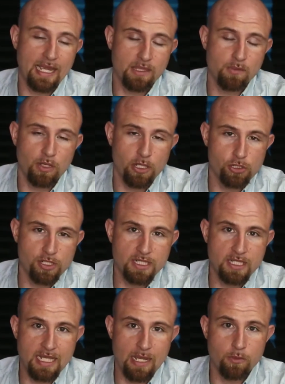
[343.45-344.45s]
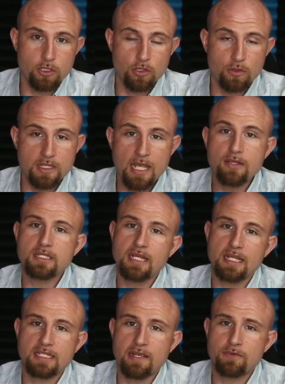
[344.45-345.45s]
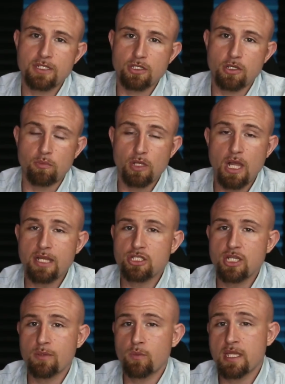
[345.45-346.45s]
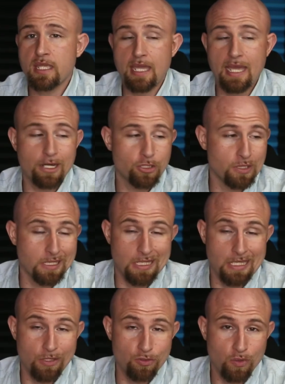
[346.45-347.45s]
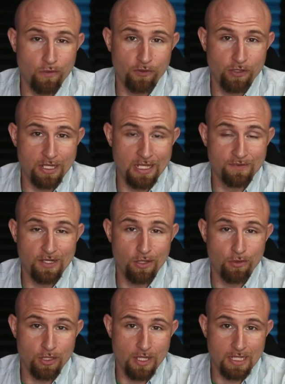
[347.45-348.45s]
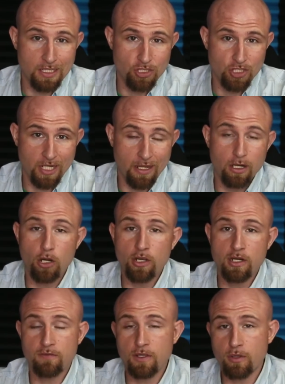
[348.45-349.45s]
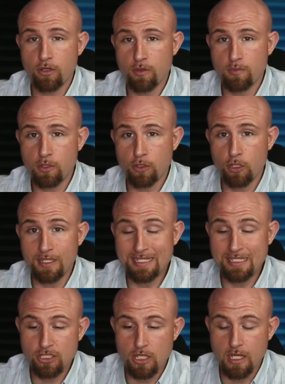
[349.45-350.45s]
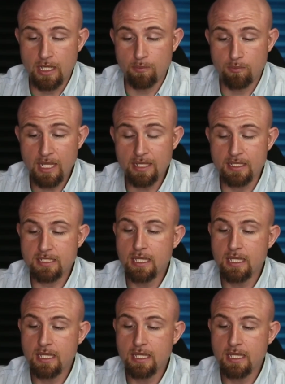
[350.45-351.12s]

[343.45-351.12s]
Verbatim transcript: I had the pleasure to sit down with Jude Nelson at San Francisco Blockchain Week. He actually did the intro for today's video, and you guys can check out our interview on our cryptocurrency uh, playlist.